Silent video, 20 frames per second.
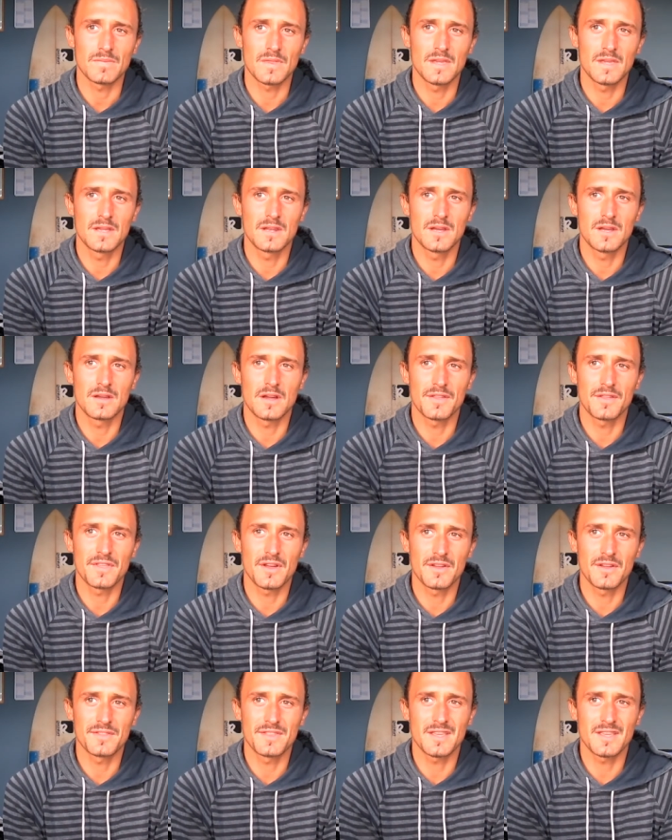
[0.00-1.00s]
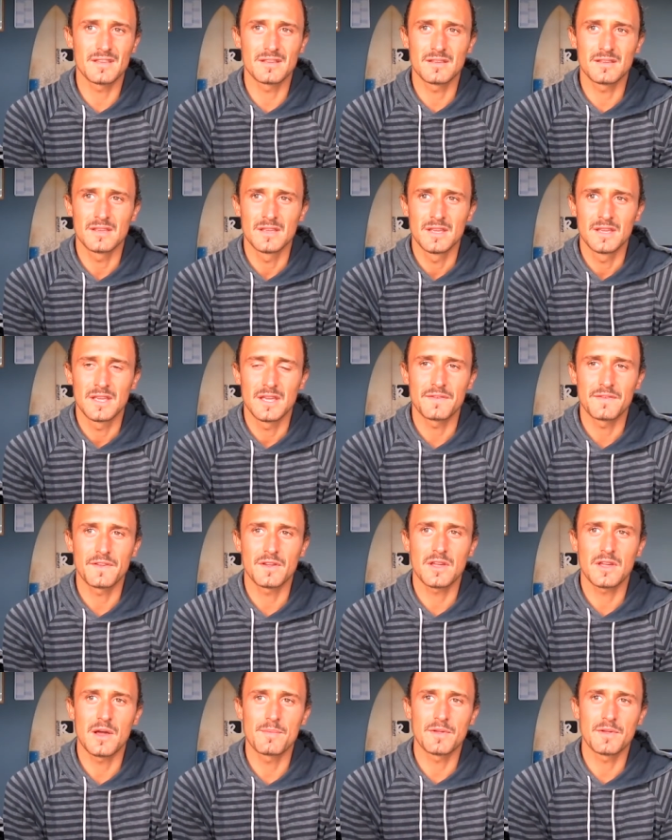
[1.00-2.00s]
you know I, I think if
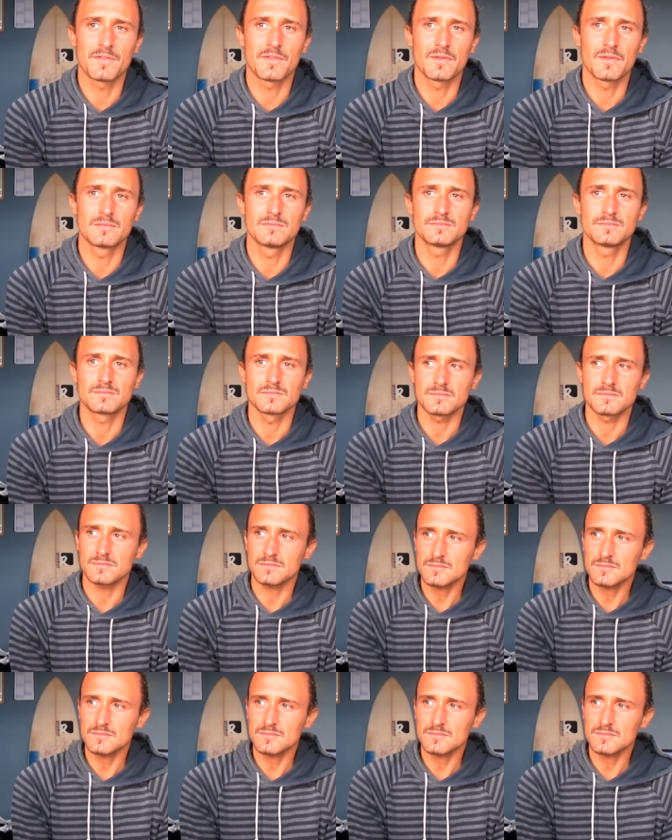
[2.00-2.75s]
you're coming from